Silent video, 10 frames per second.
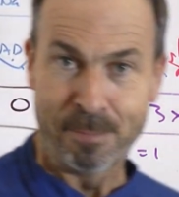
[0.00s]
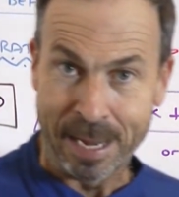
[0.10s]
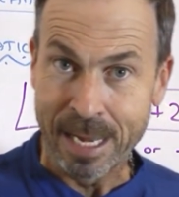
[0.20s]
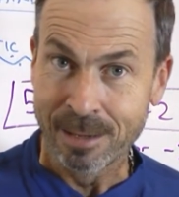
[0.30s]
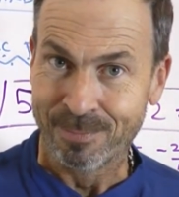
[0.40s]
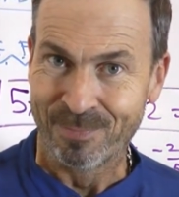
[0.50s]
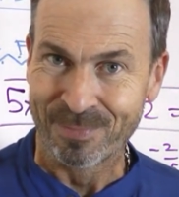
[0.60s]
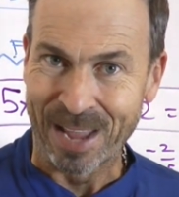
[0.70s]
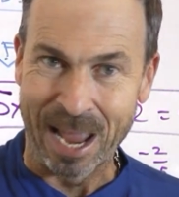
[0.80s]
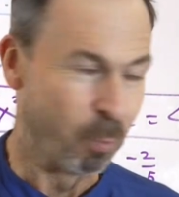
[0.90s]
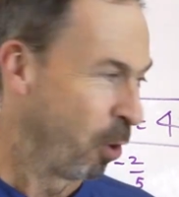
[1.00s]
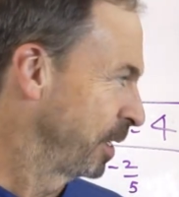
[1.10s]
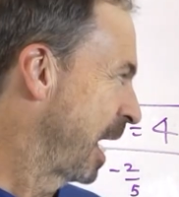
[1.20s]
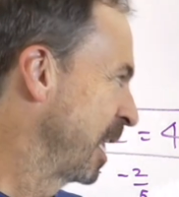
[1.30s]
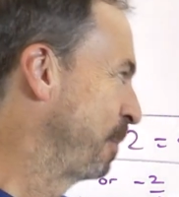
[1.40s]
me and
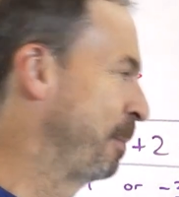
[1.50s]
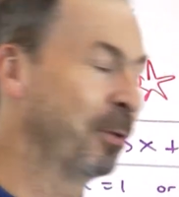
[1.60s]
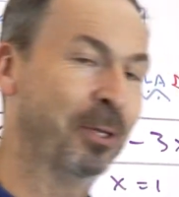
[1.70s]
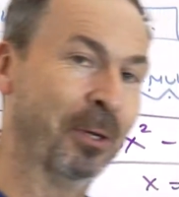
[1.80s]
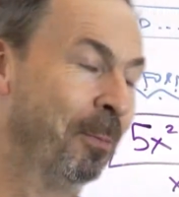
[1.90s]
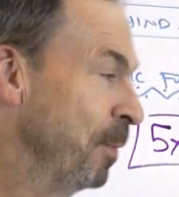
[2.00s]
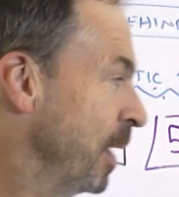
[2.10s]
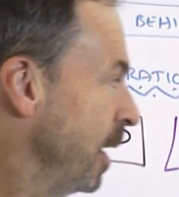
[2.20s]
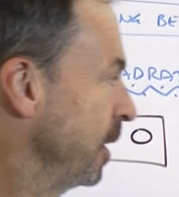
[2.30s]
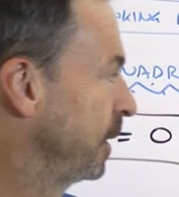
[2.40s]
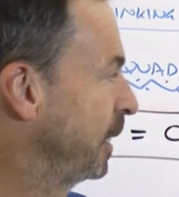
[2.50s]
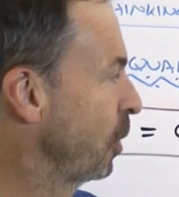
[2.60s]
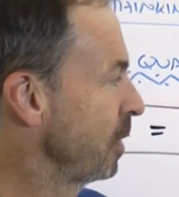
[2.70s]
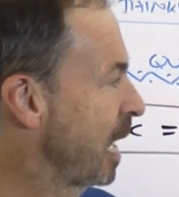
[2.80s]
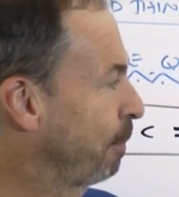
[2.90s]
what other people do. So they
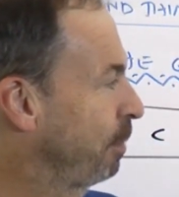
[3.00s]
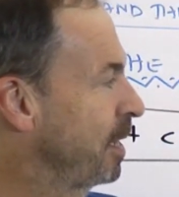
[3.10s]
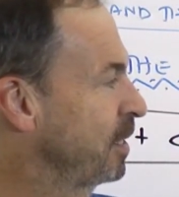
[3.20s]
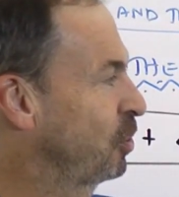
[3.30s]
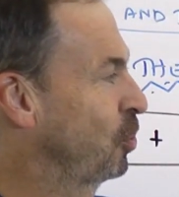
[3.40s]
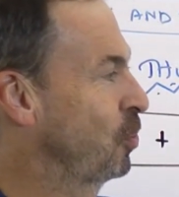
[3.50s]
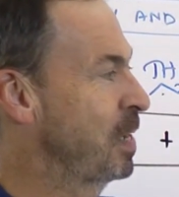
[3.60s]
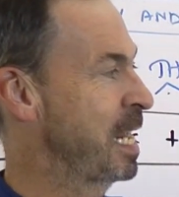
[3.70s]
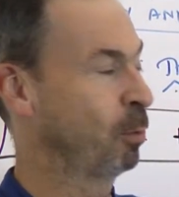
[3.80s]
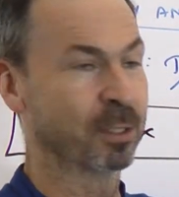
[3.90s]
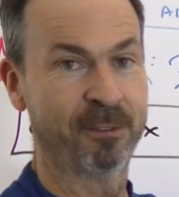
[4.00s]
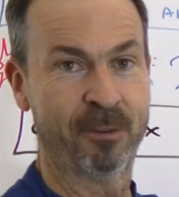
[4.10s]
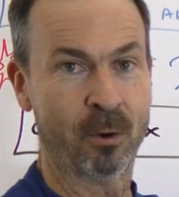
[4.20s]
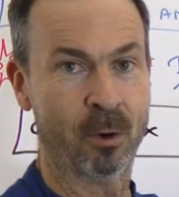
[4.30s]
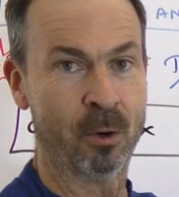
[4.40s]
don't like plus 2 equals
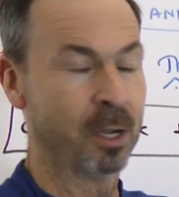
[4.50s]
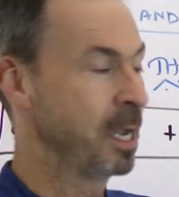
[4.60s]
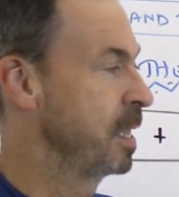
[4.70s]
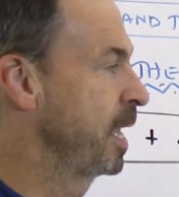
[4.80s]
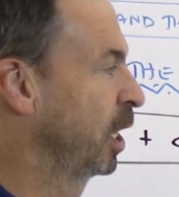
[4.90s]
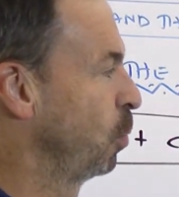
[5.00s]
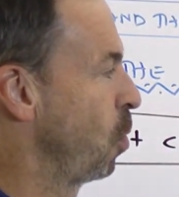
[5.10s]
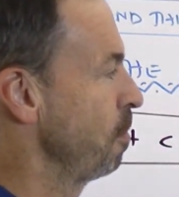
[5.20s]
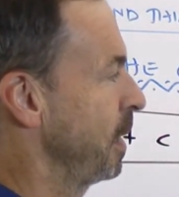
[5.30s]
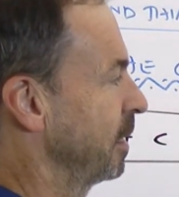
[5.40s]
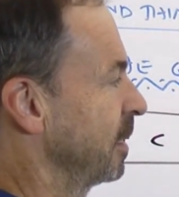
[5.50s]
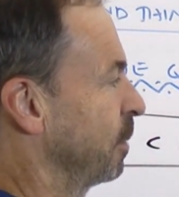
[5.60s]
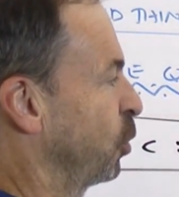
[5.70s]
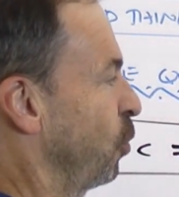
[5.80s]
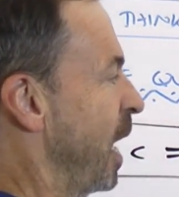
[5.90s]
4. They're going to want me to
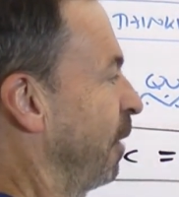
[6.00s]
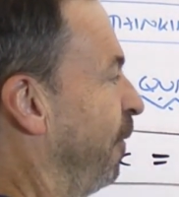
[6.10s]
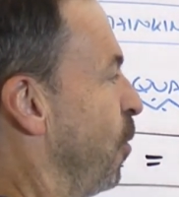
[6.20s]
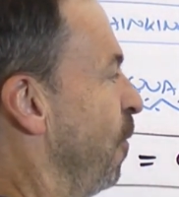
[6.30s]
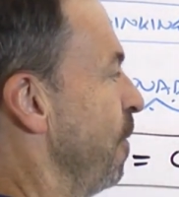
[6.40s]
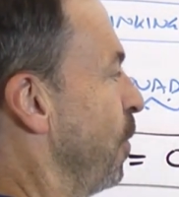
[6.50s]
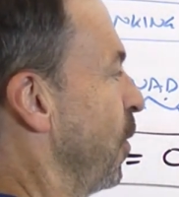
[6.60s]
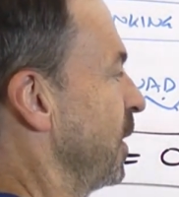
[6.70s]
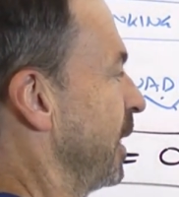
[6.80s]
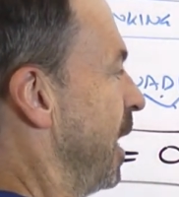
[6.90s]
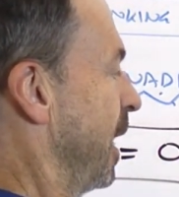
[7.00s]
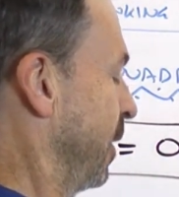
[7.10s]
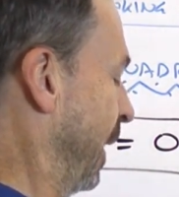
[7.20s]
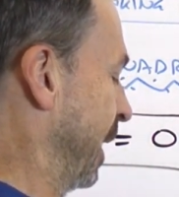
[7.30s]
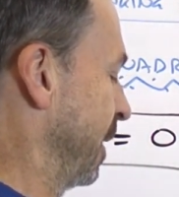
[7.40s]
subtract 4 from both
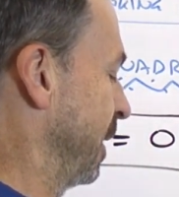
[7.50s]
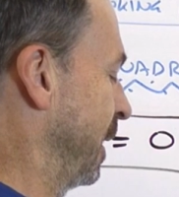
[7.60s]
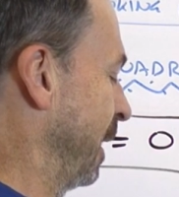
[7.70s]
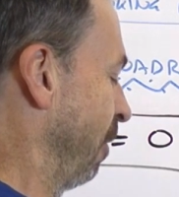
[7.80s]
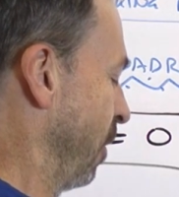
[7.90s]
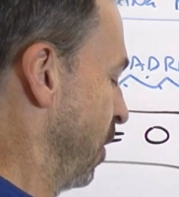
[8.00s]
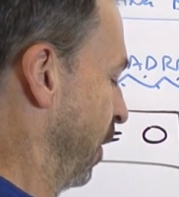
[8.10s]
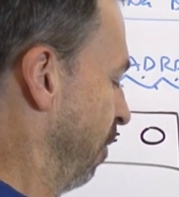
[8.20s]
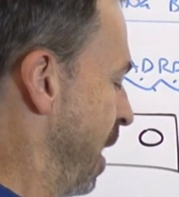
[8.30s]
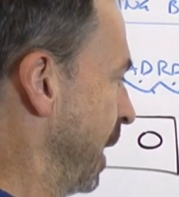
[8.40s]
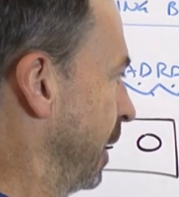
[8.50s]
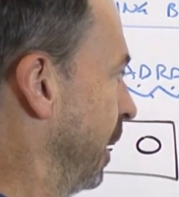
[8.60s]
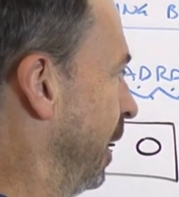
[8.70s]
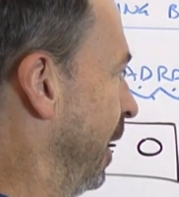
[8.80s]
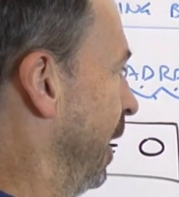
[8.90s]
sides, so I get a 0 on the right
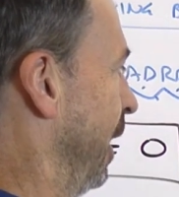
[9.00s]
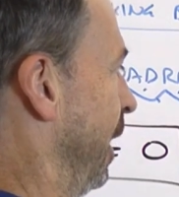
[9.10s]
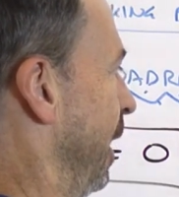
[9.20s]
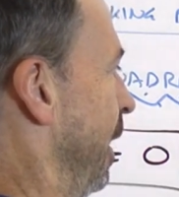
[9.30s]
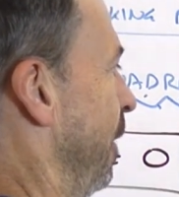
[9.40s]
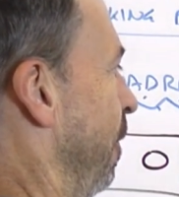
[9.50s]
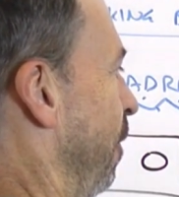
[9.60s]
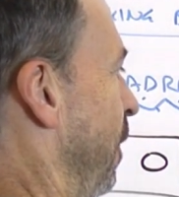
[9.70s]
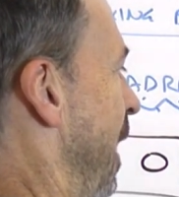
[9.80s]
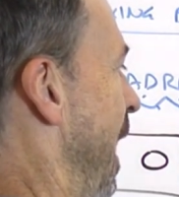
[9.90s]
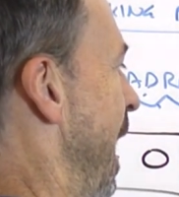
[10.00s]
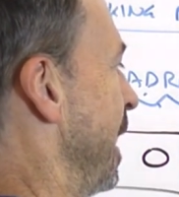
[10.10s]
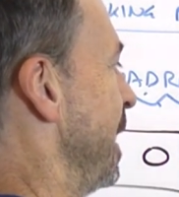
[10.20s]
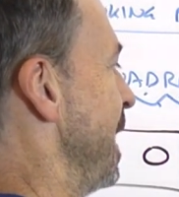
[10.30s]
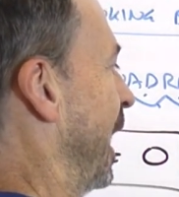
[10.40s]

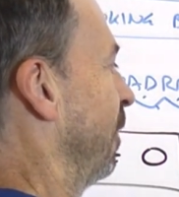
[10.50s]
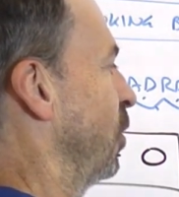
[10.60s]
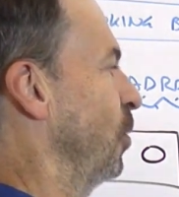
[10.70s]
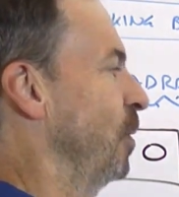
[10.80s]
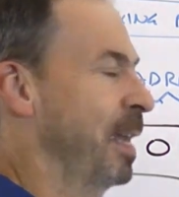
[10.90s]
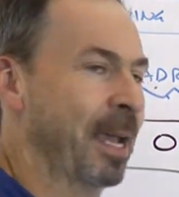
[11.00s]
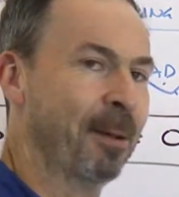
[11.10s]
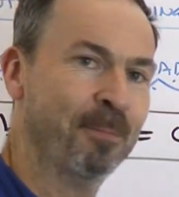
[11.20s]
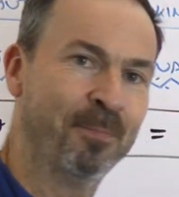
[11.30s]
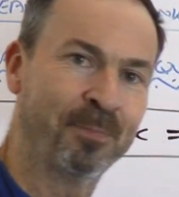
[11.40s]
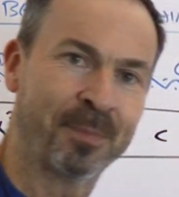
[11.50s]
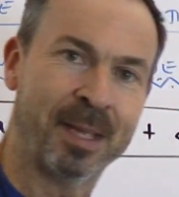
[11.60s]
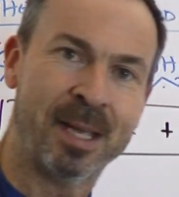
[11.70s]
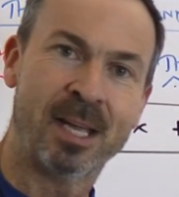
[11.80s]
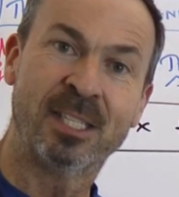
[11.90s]
and a negative 2 there.
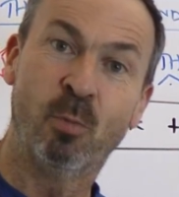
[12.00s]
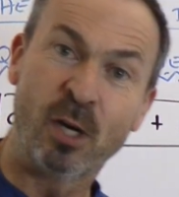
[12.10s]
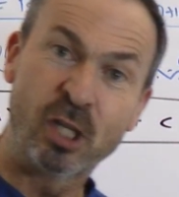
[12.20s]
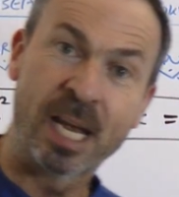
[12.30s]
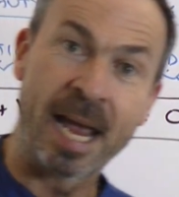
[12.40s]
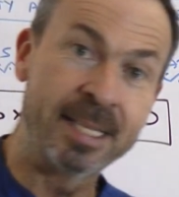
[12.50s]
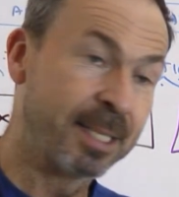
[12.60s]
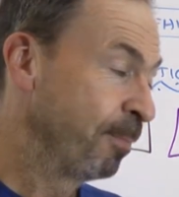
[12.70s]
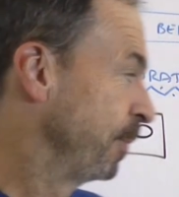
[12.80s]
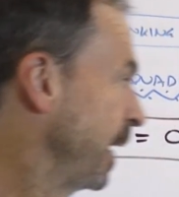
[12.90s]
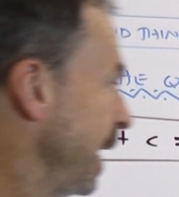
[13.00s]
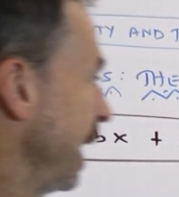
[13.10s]
So in which case,